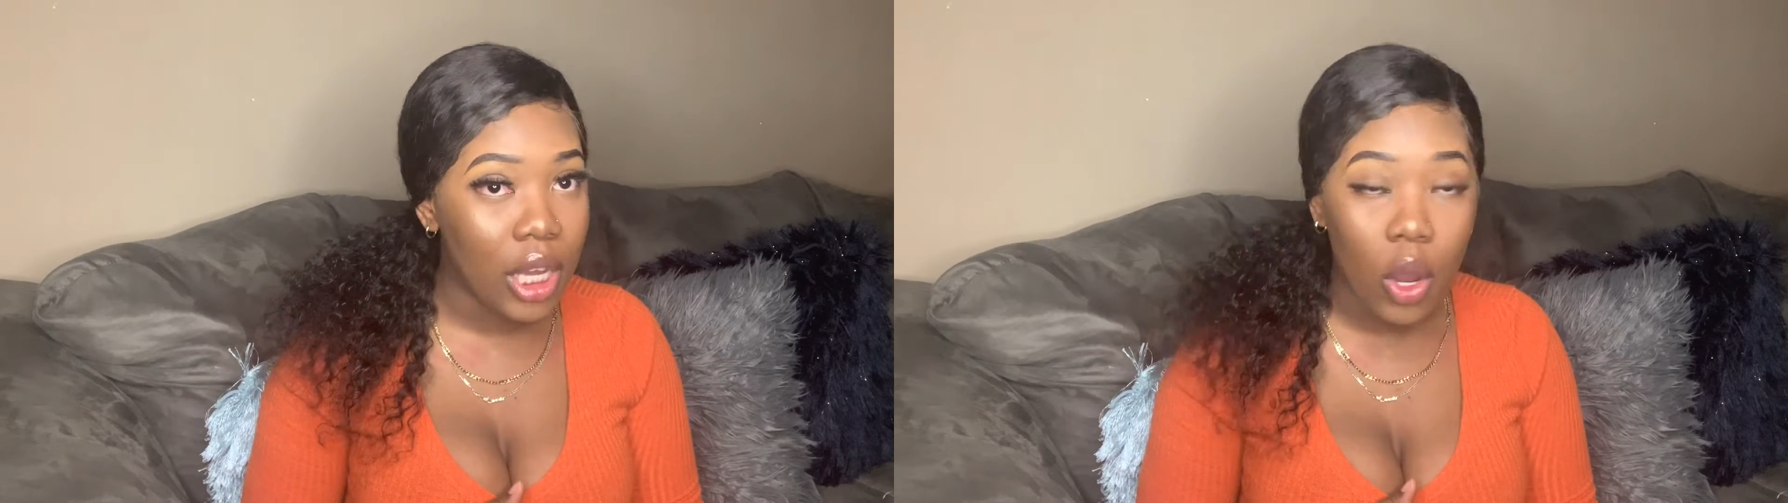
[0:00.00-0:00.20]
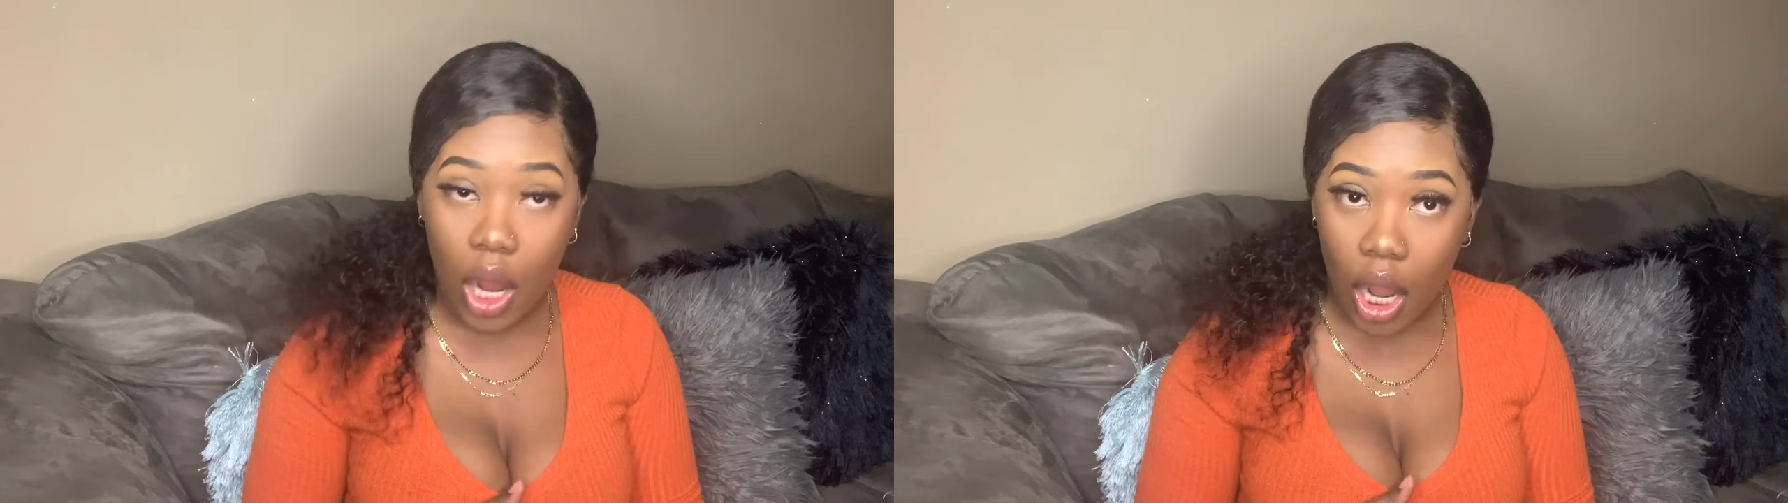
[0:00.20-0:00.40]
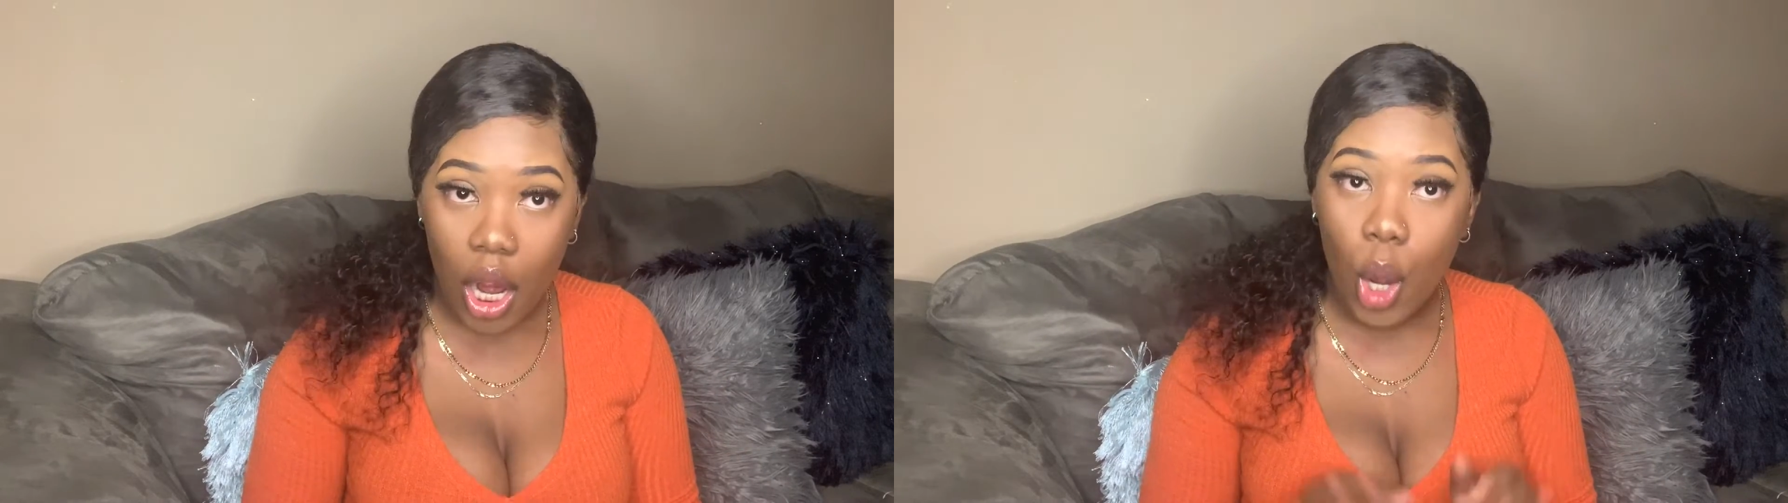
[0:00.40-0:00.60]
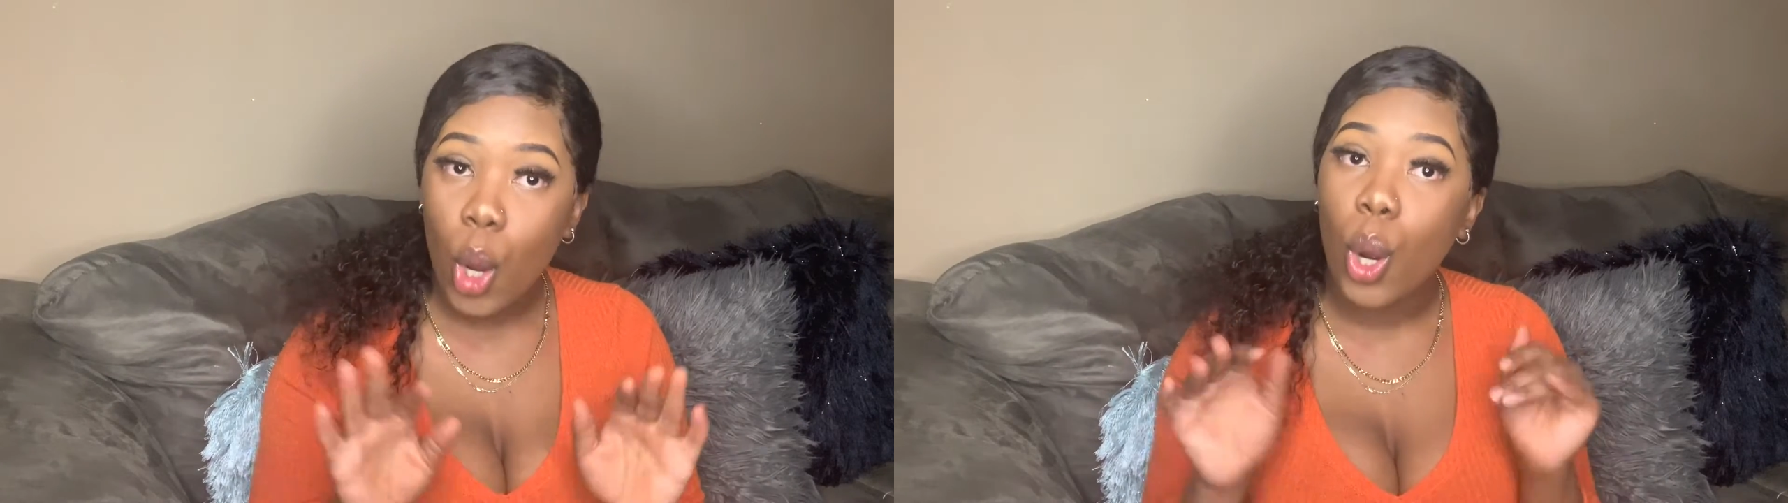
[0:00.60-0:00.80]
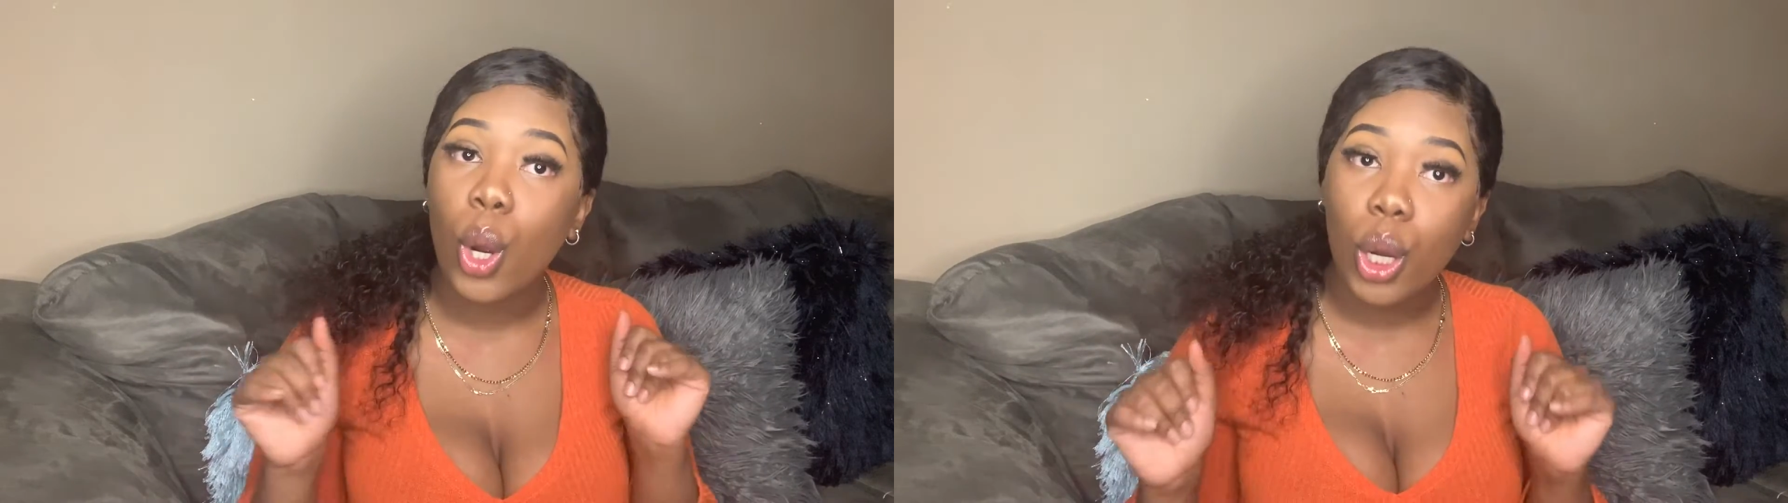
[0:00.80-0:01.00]
okay?
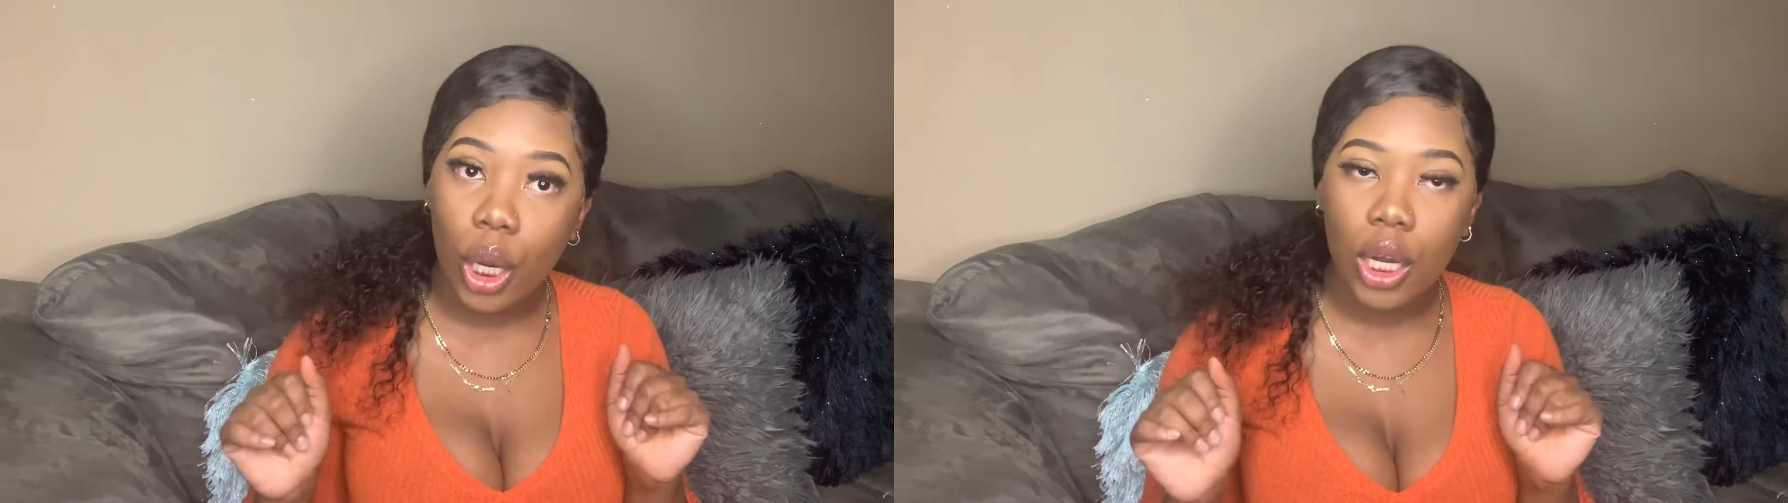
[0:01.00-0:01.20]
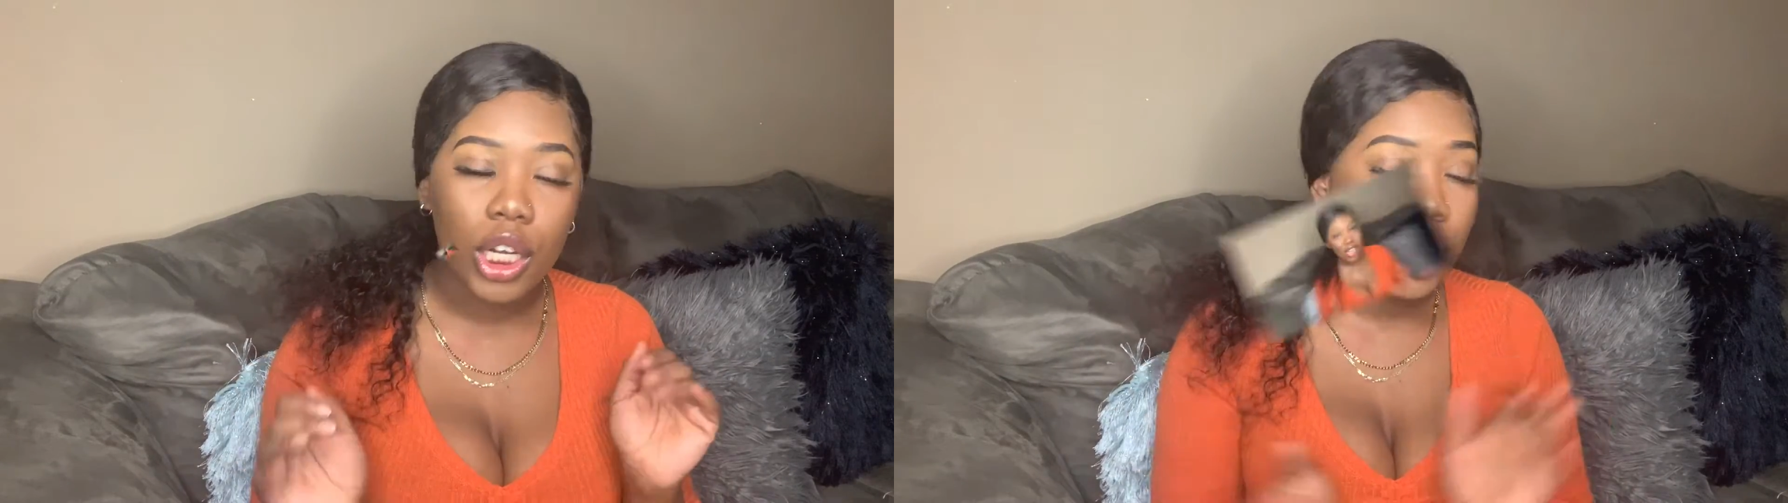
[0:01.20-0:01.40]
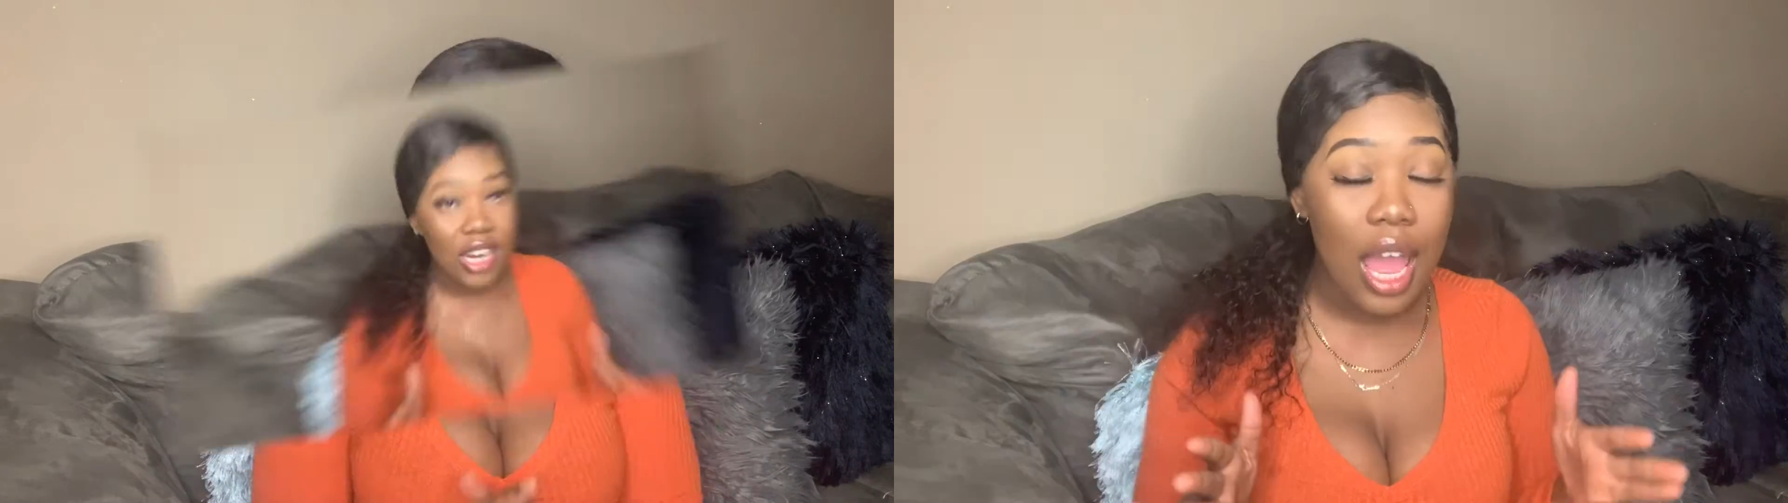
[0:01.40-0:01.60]
Okay.